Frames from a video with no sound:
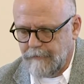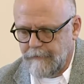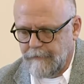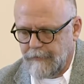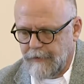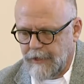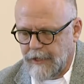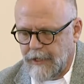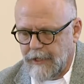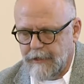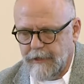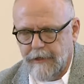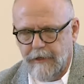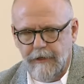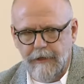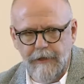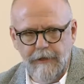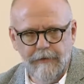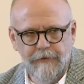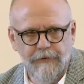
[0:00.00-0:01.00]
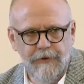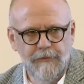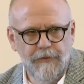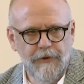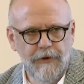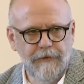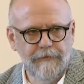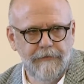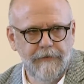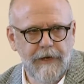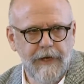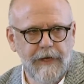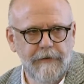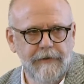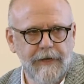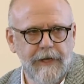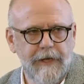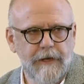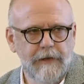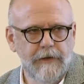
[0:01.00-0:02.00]
for non-cardia 3.5,
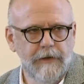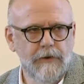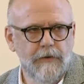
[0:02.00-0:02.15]
again,